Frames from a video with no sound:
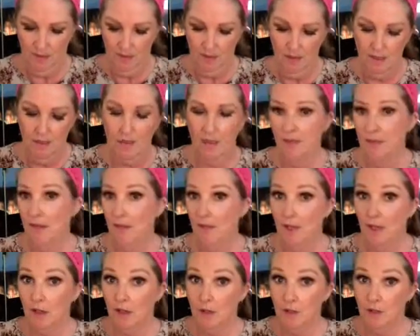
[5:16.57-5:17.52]
This is another
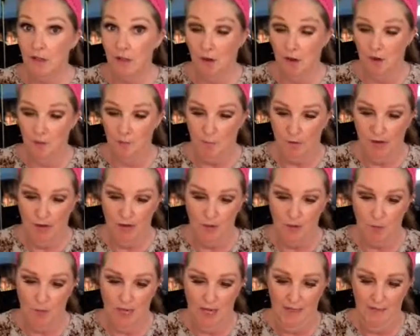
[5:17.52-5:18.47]
little designer
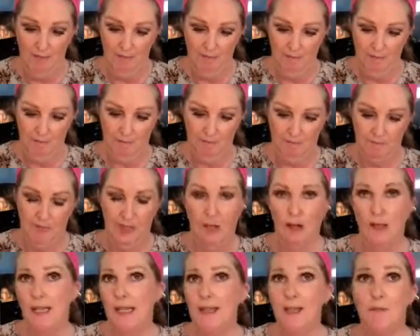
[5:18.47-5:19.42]
brand one, and
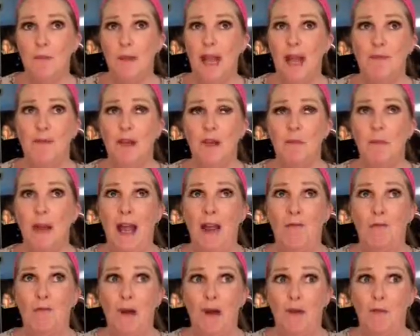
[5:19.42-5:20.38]
I seem to be having a
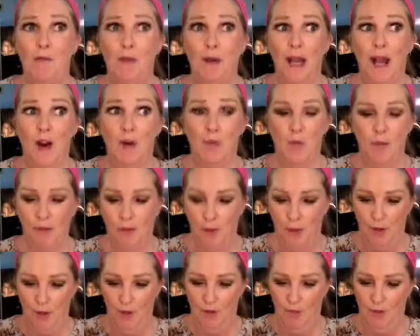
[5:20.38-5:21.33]
bad run of luck with
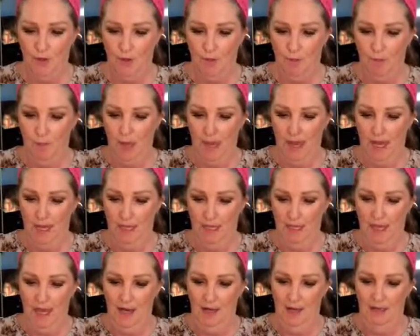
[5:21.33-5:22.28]
the paler
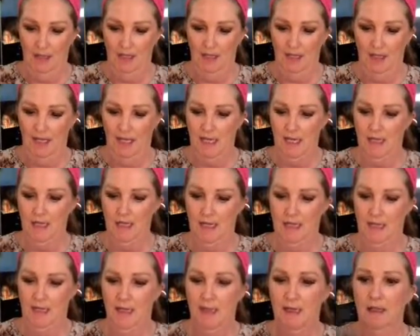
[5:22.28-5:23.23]
colours in
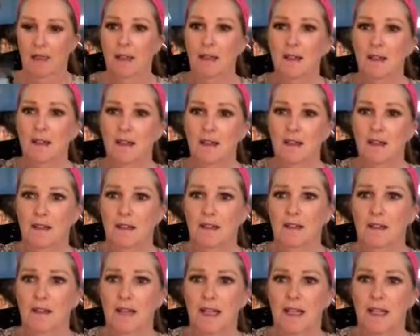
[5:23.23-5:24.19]
these.
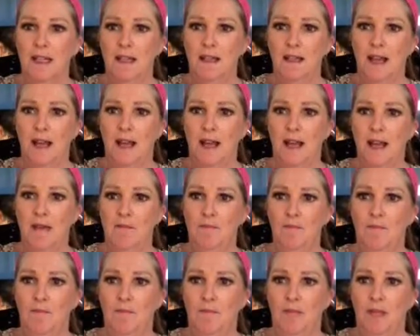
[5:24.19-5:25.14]
That's it there.
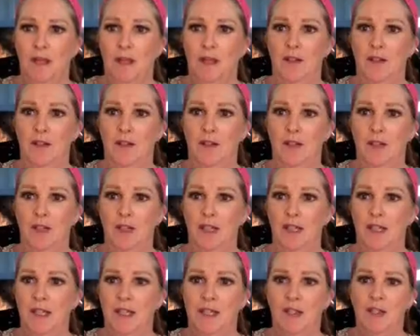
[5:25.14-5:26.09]
It just
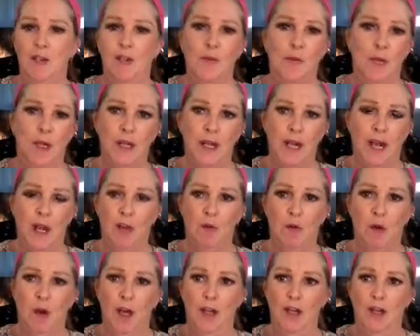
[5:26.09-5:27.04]
says that it's a 3-colour
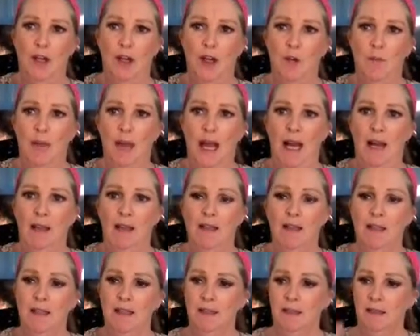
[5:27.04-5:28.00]
eyeshadow palette.